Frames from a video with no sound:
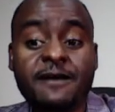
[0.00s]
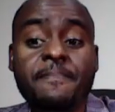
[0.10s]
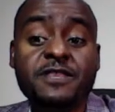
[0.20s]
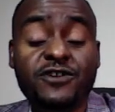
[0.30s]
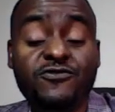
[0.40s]

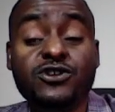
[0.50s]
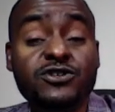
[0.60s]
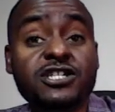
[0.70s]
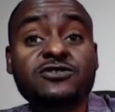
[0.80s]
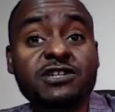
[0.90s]
Therefore, you
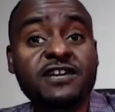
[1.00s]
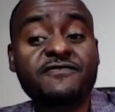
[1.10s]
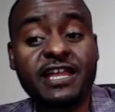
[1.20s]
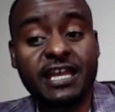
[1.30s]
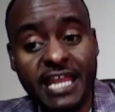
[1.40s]
need to give
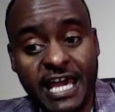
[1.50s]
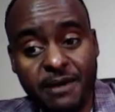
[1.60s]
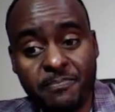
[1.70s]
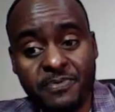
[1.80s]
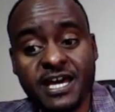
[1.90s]

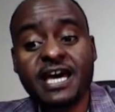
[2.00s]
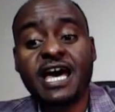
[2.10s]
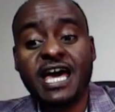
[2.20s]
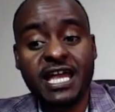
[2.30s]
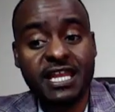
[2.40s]
name
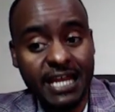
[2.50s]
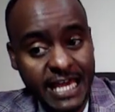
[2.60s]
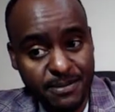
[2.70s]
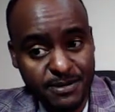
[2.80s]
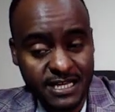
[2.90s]
and a
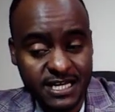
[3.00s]
label.